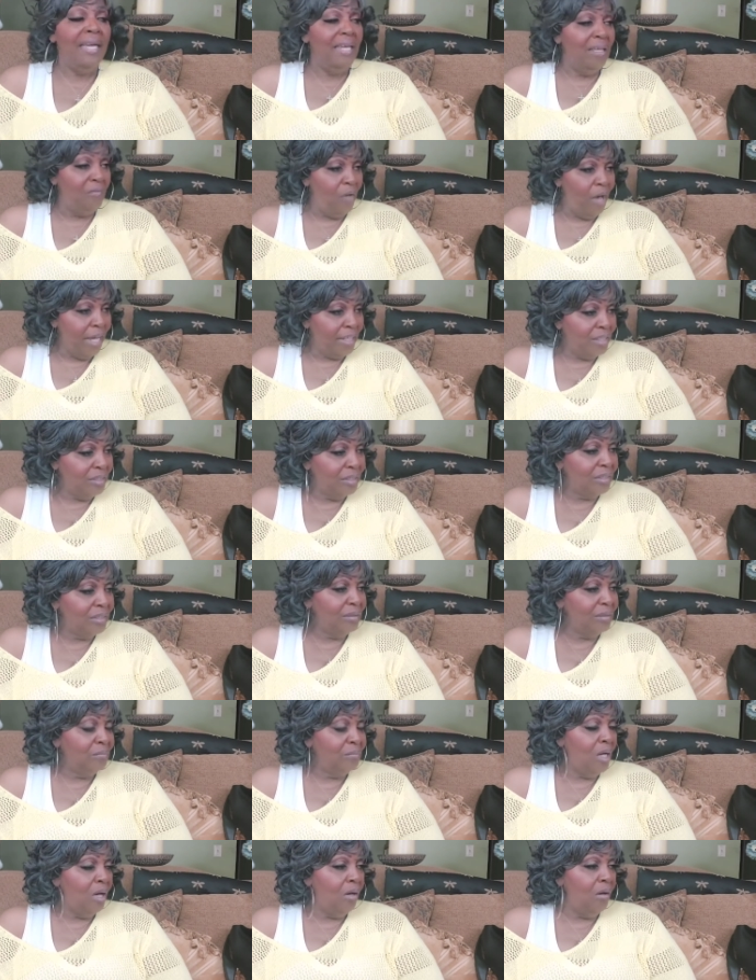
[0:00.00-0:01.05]
If I cook
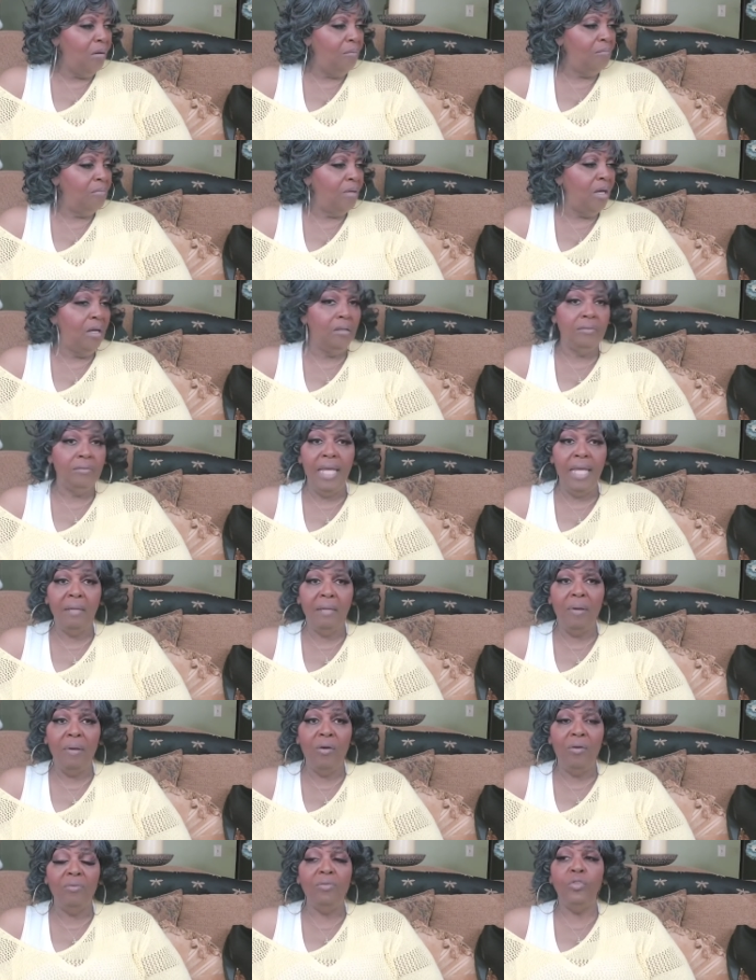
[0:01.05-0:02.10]
some neck
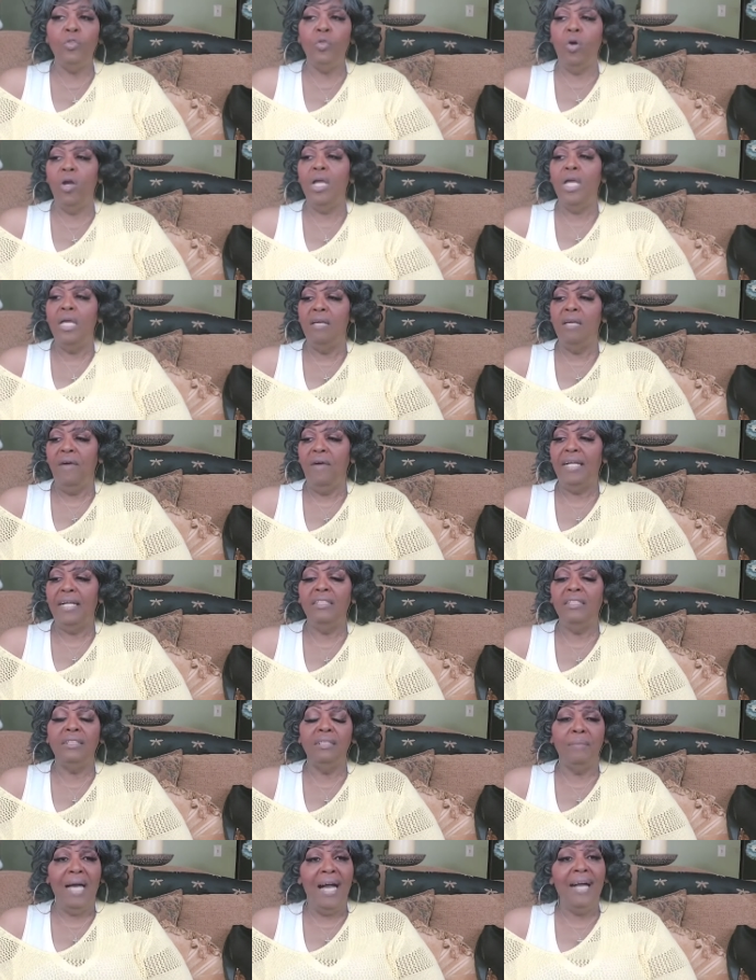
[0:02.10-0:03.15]
bones, or if I
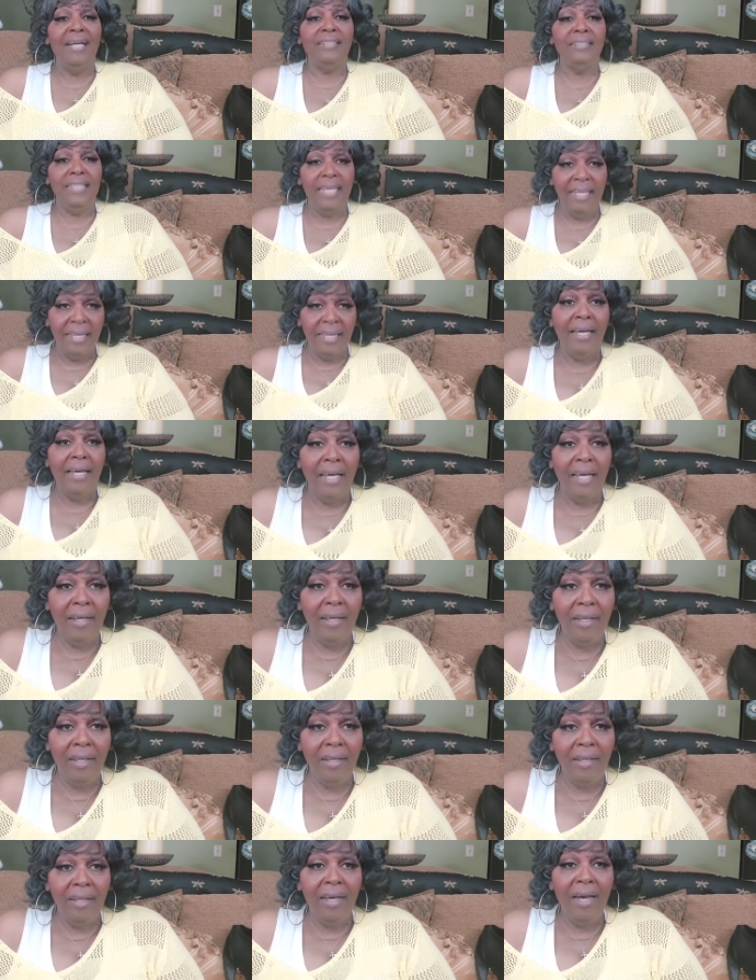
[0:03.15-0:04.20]
cook some oxtail,
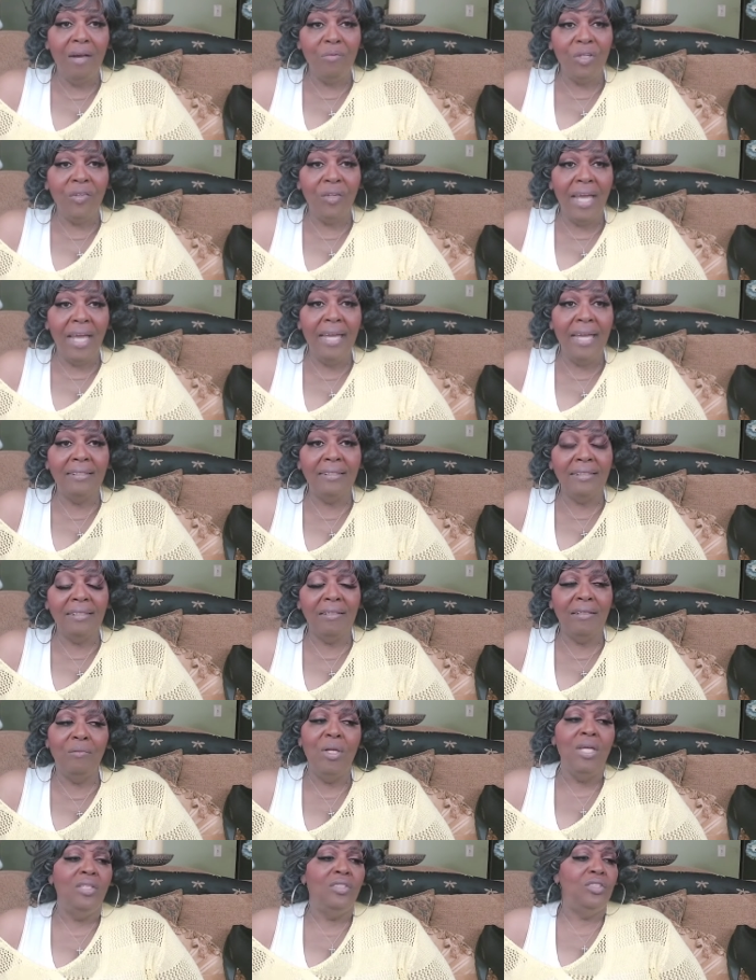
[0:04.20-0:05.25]
I'm going to have some.